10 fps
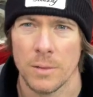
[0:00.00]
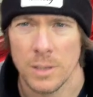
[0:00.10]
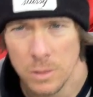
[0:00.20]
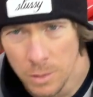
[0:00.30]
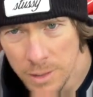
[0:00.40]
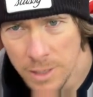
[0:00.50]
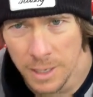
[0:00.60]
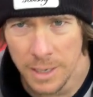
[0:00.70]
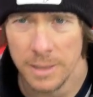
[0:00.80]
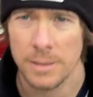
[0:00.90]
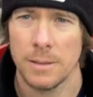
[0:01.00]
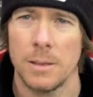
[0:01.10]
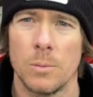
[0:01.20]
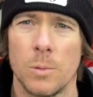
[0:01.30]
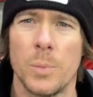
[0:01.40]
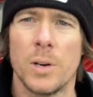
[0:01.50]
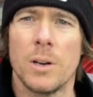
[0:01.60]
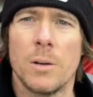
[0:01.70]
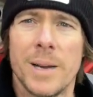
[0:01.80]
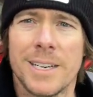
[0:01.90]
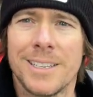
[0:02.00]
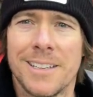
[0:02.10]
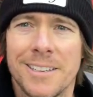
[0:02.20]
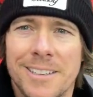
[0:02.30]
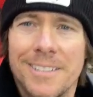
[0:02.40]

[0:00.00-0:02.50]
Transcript: restore these headlights and then we'll put it all back together.